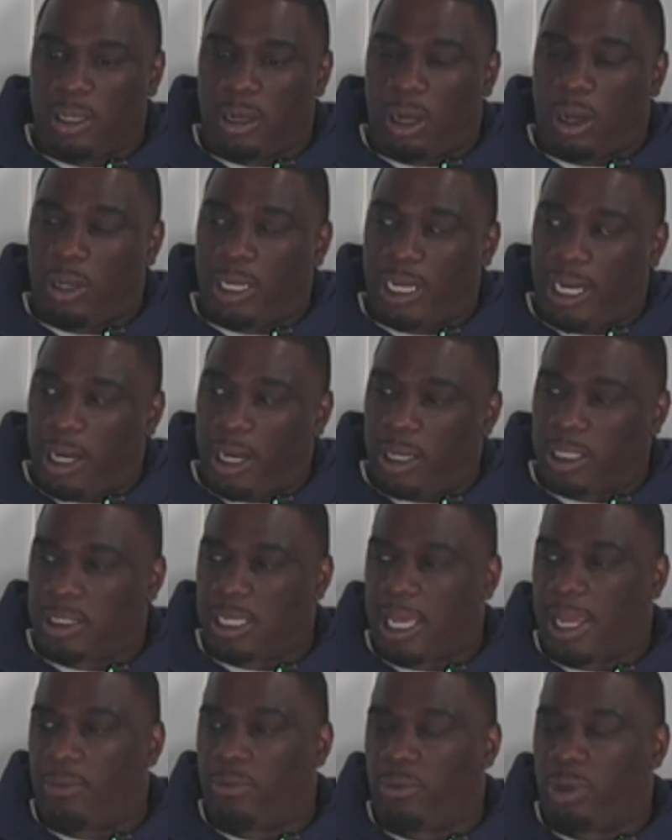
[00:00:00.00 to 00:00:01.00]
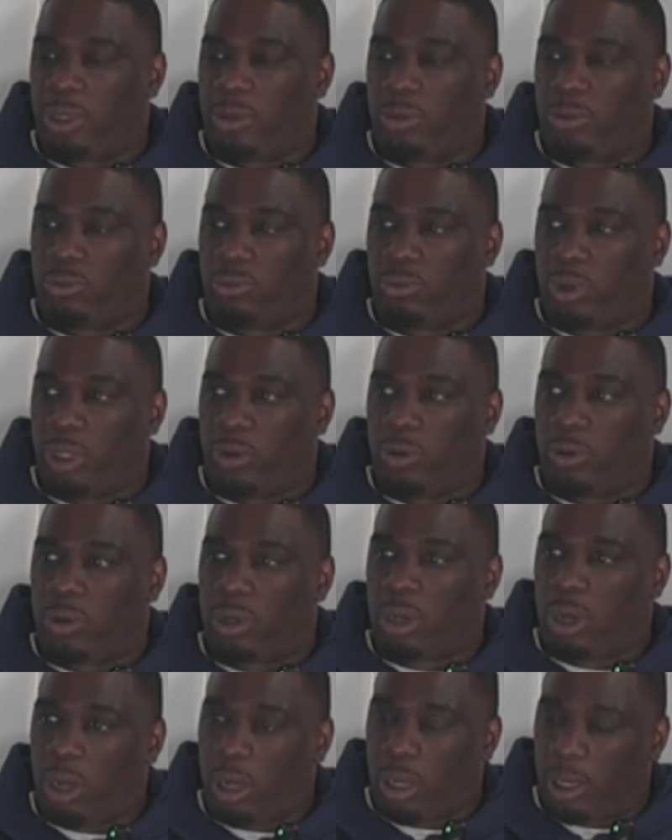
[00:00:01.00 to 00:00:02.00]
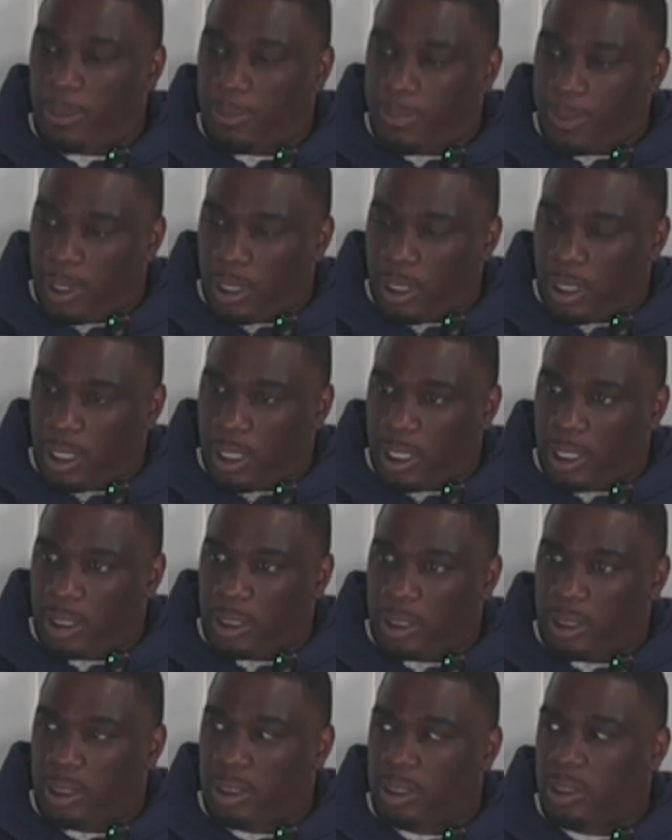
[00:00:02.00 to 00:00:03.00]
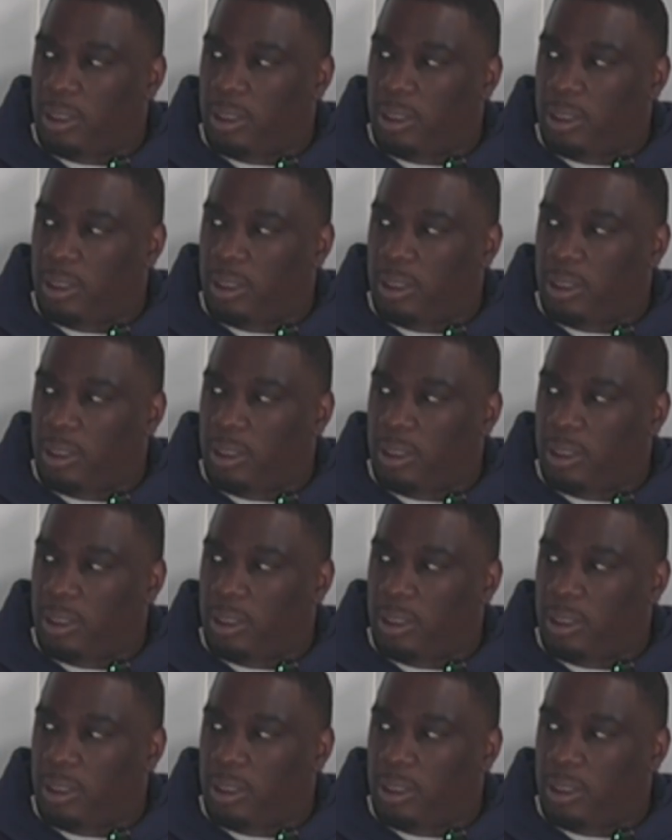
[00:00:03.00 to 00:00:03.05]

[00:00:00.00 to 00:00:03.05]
on there is like when you called upon,